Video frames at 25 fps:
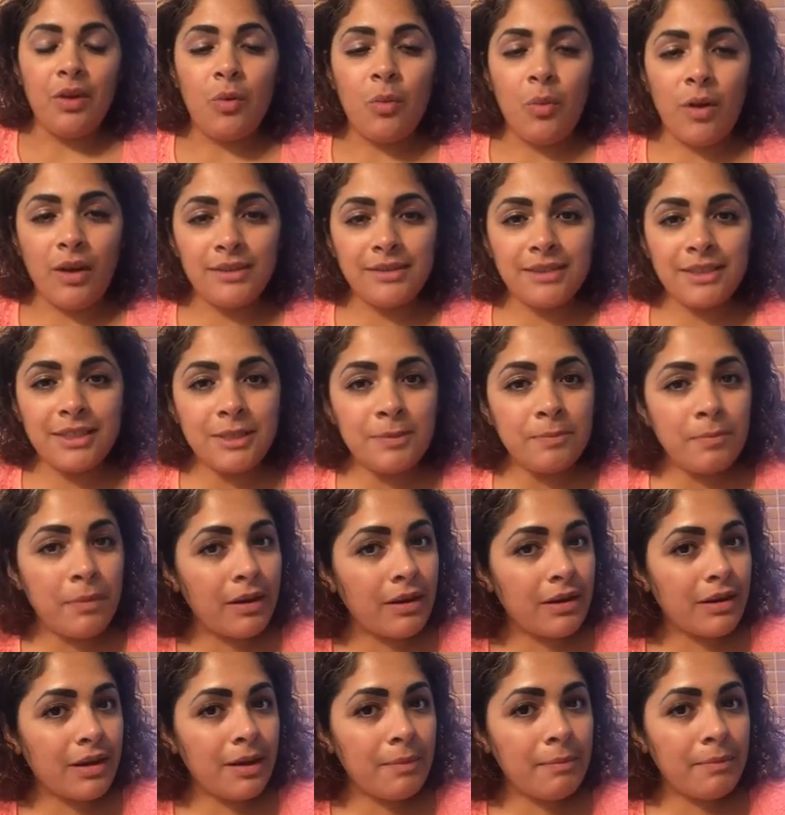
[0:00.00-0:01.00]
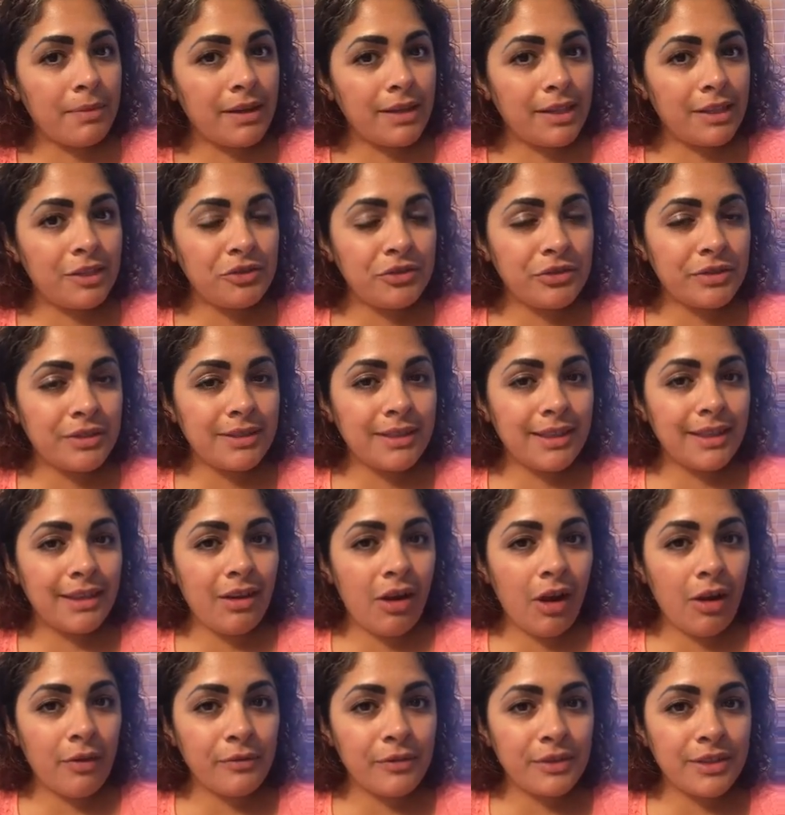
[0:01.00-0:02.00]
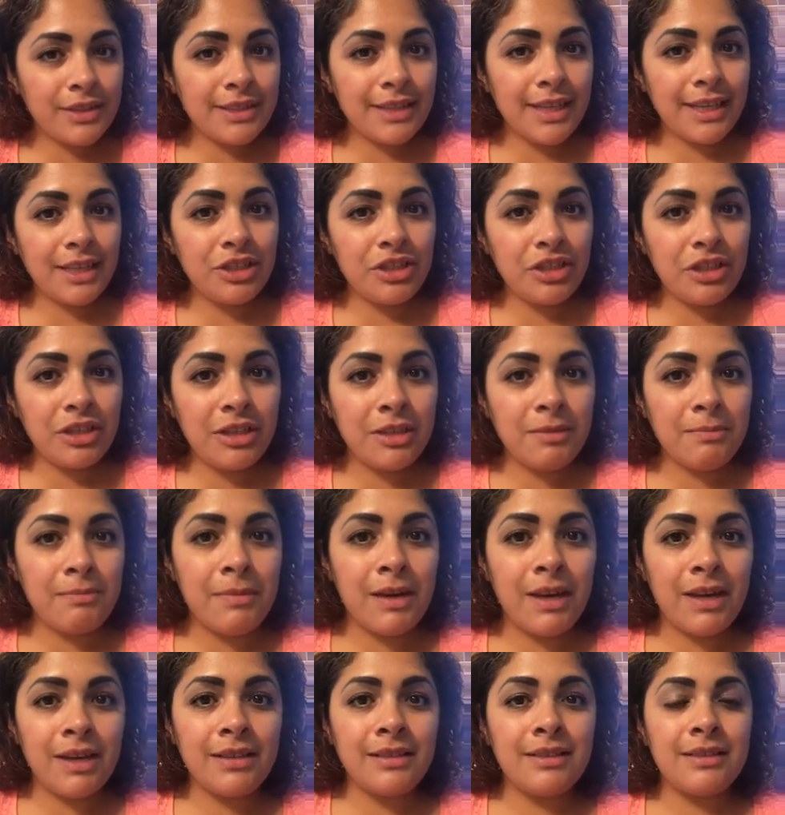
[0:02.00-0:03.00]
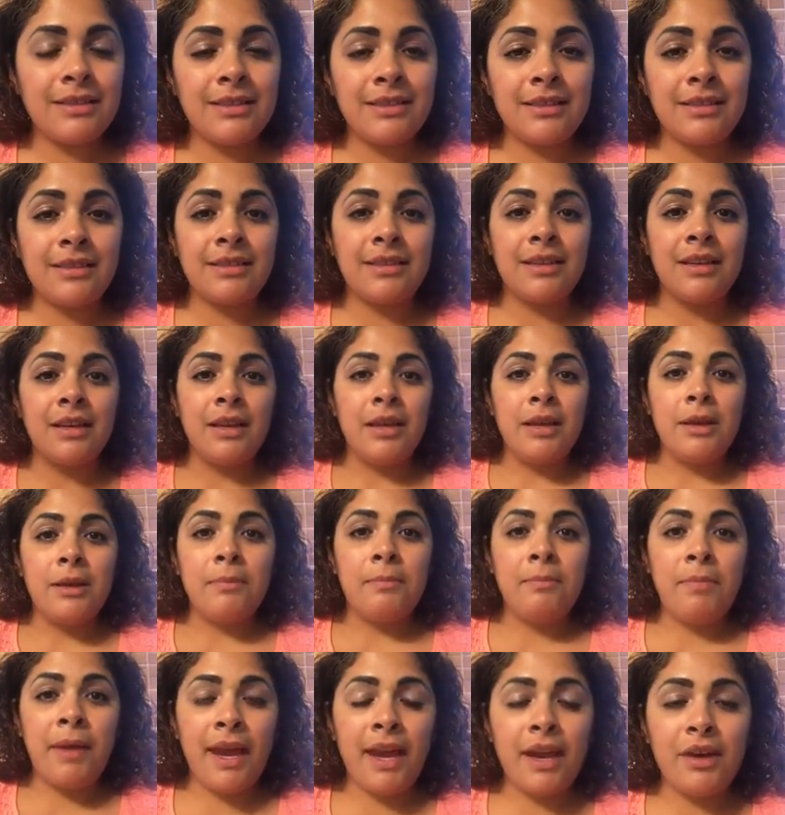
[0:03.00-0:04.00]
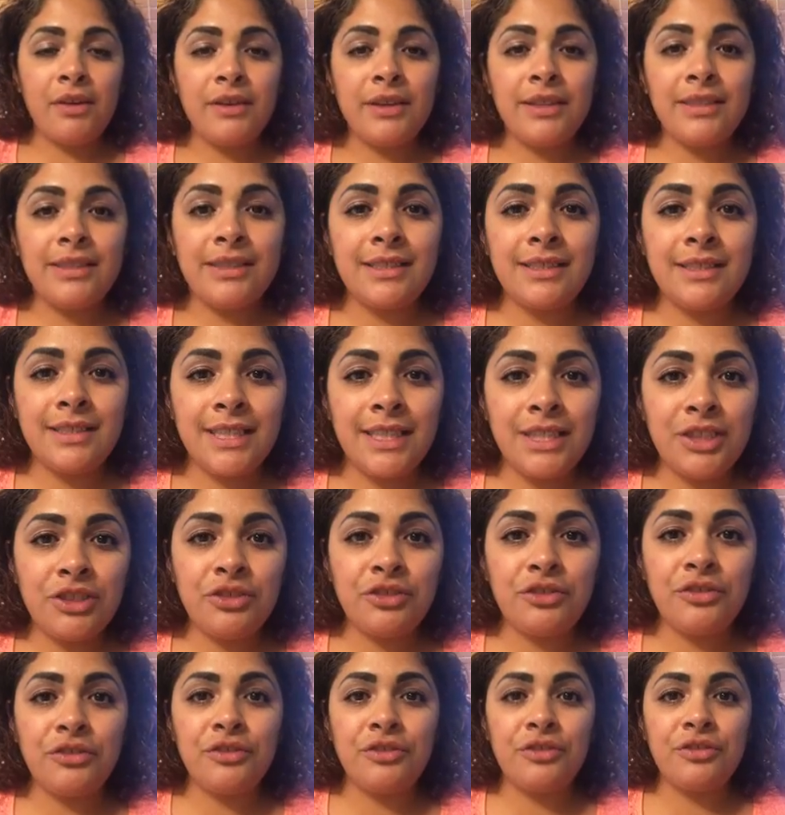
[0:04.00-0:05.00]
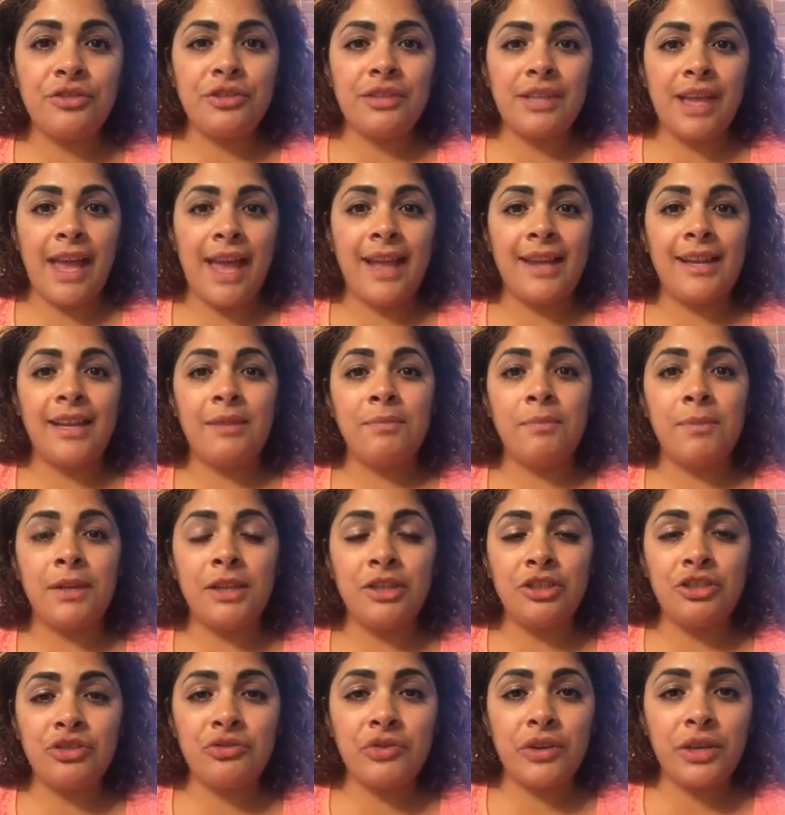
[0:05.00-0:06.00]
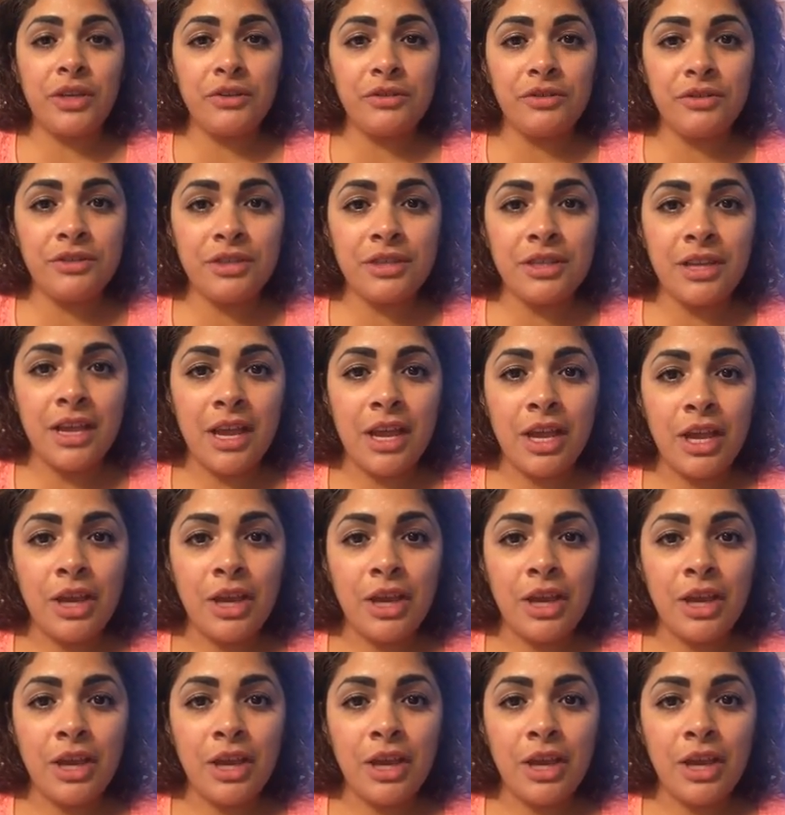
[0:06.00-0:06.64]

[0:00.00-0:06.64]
Want to spark up an interesting conversation amongst parents, teachers, and administrators?